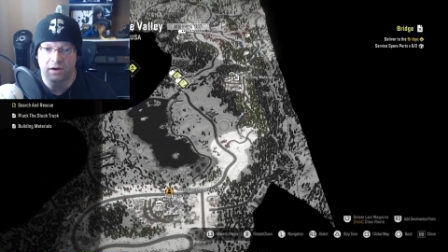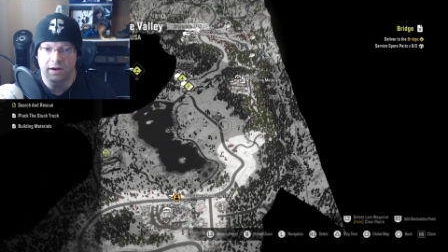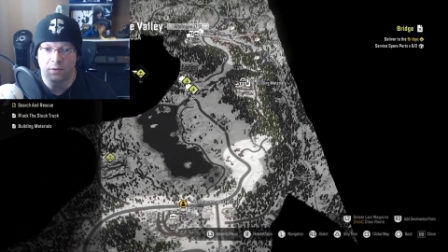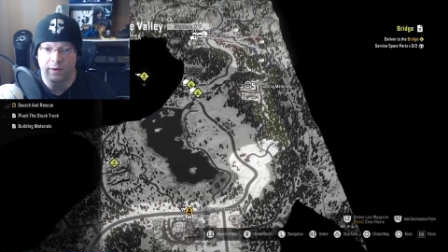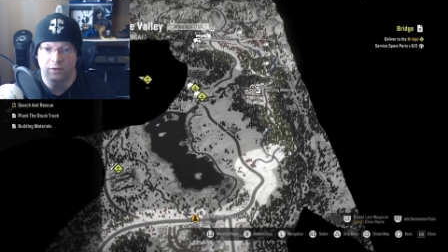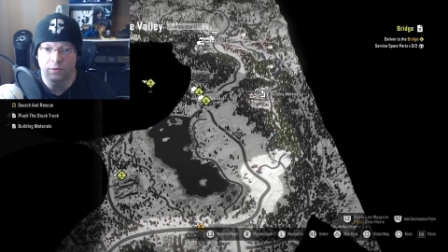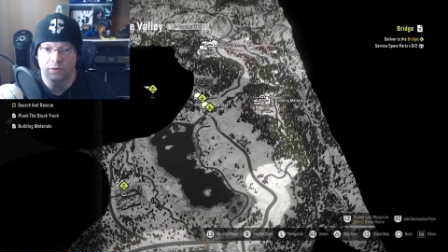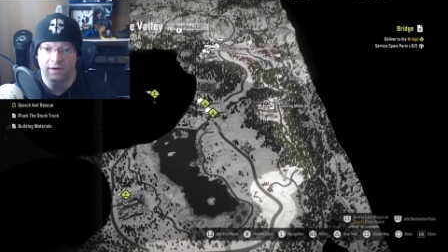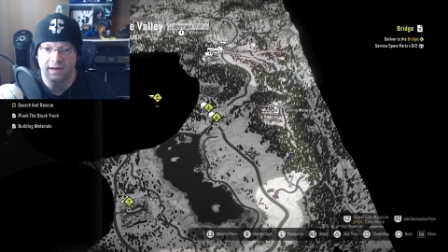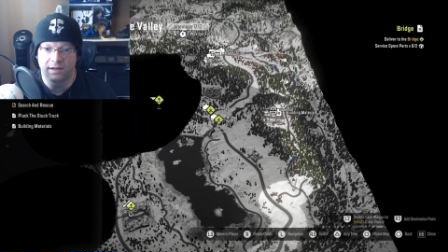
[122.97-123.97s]
highway
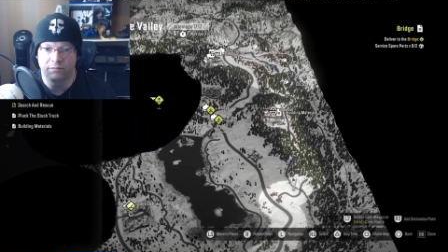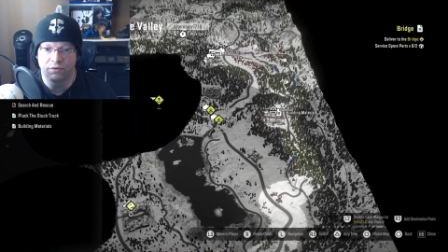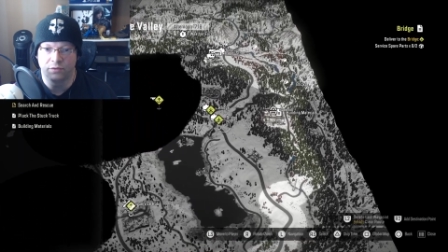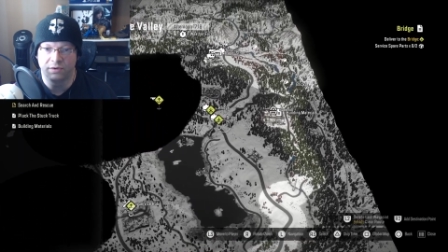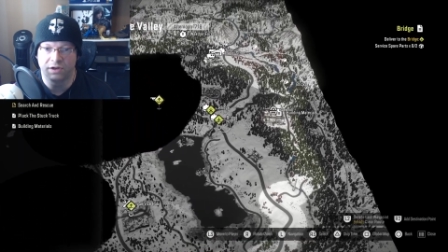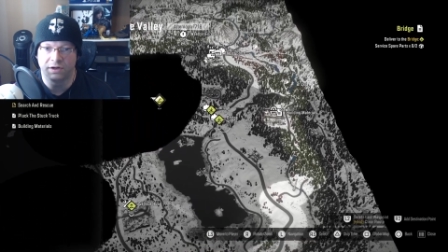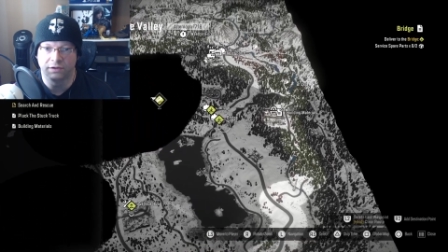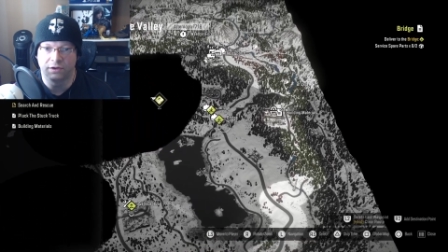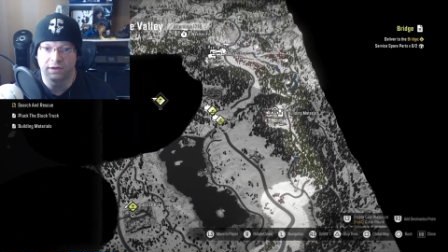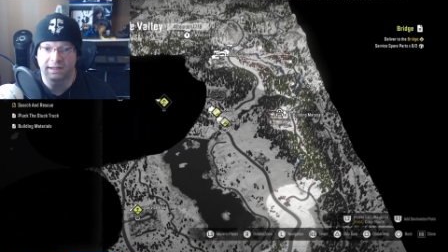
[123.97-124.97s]
road and then boom, you can
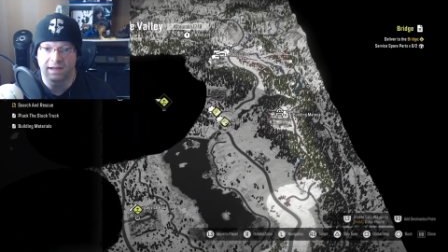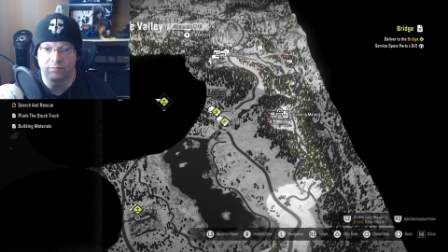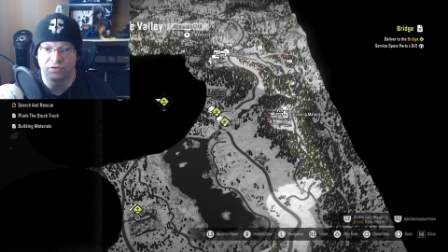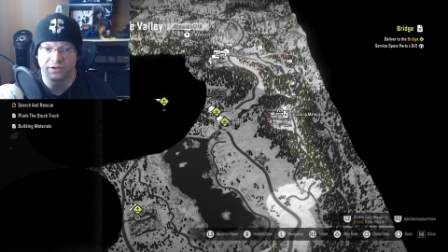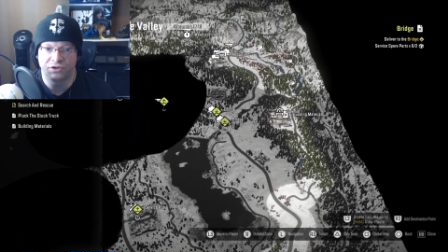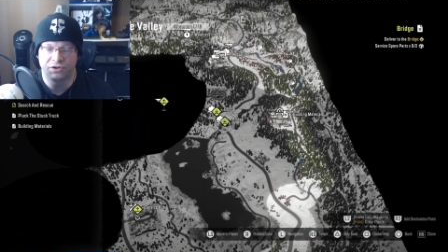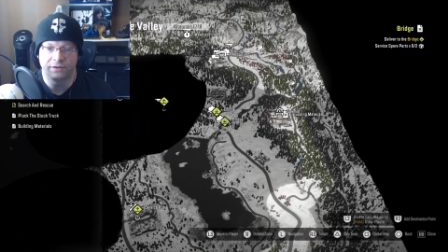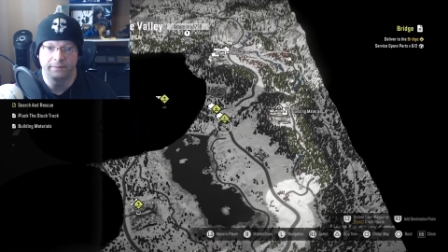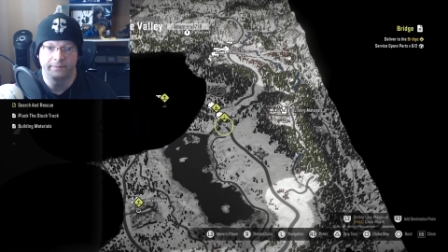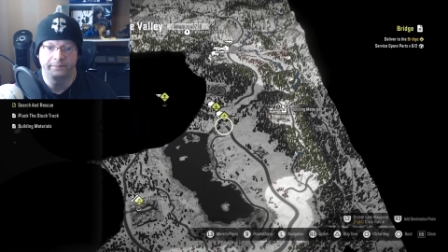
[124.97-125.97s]
unlock that
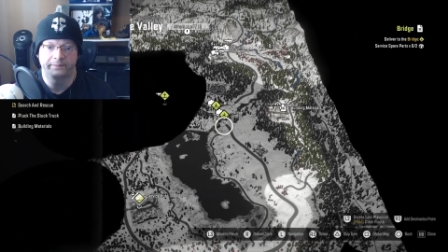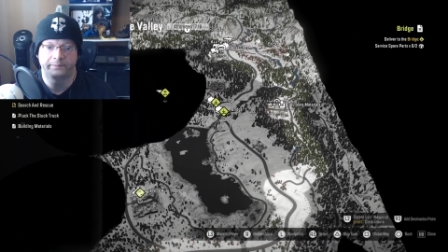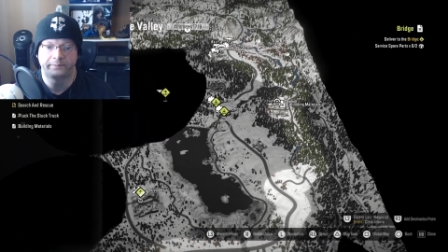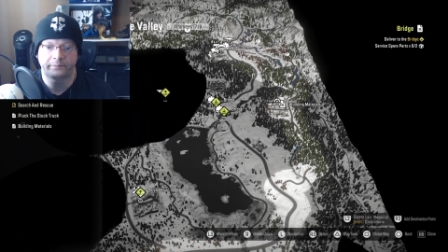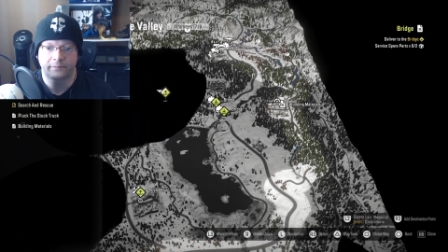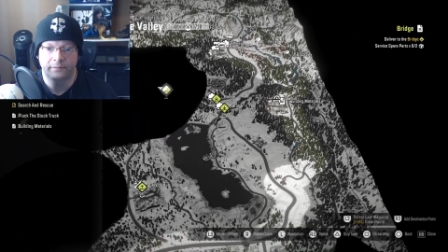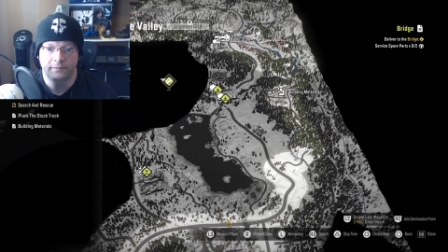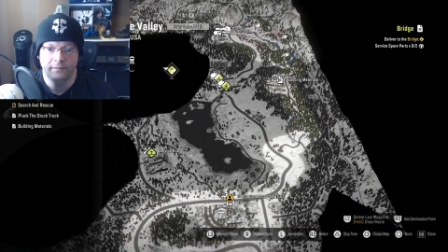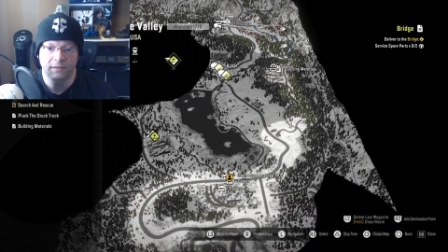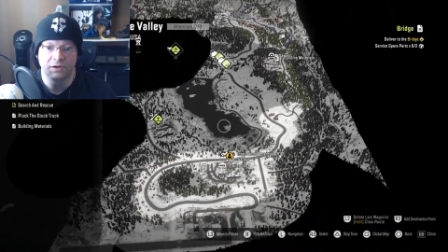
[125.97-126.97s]
bridge.
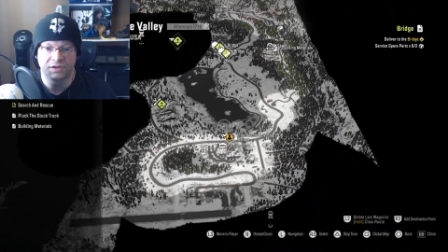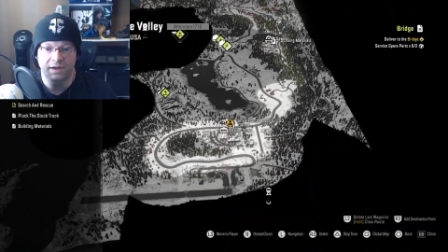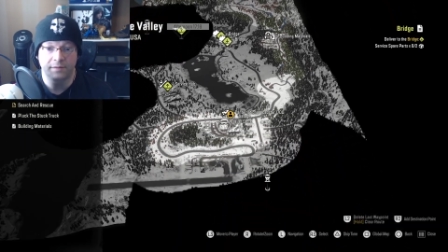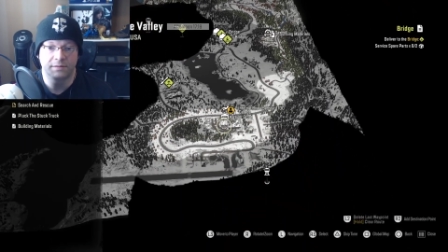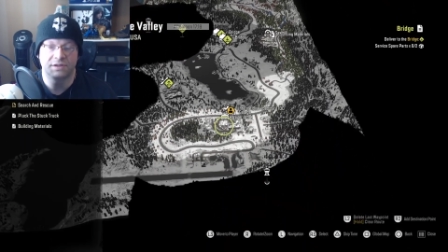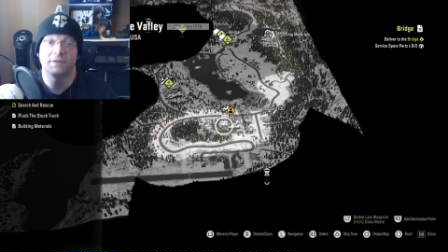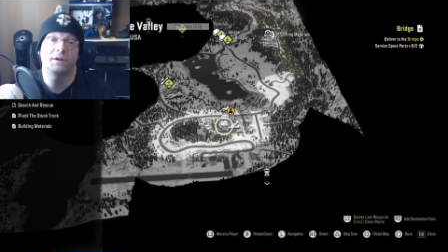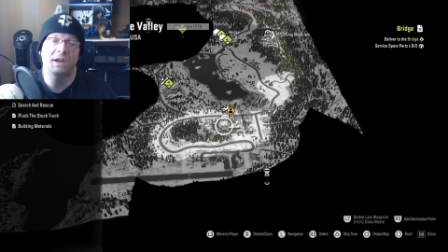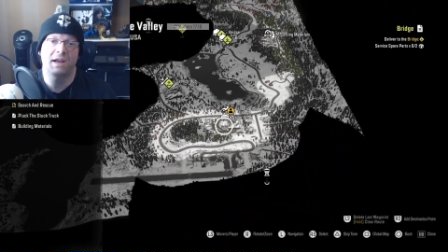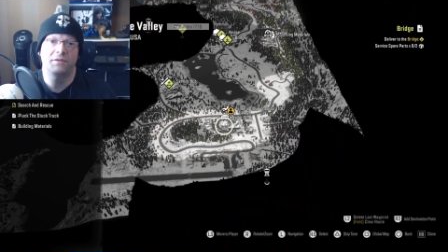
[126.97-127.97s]
So yeah, so
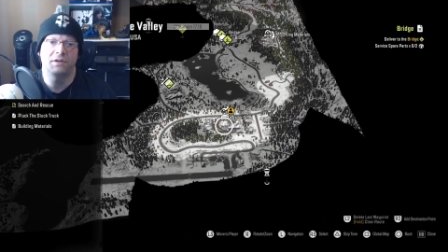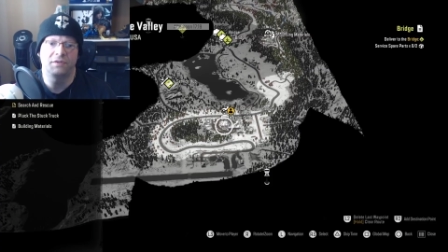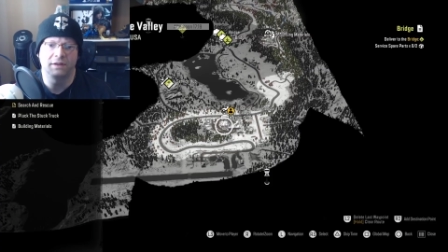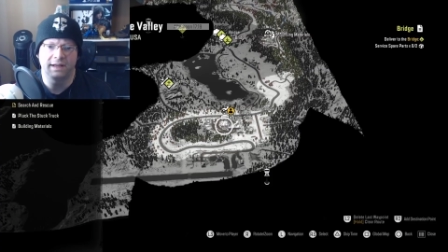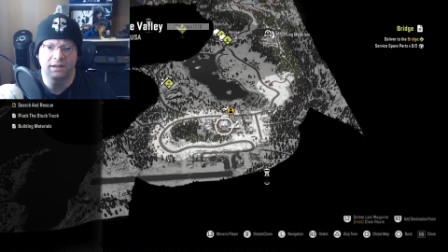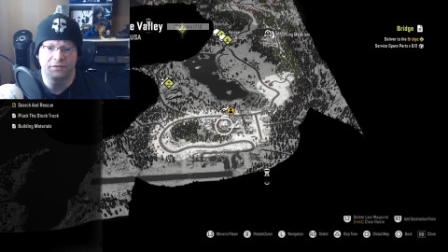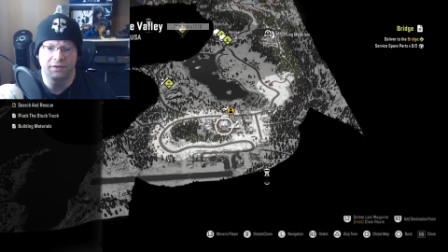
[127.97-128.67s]
there you have it. If you liked the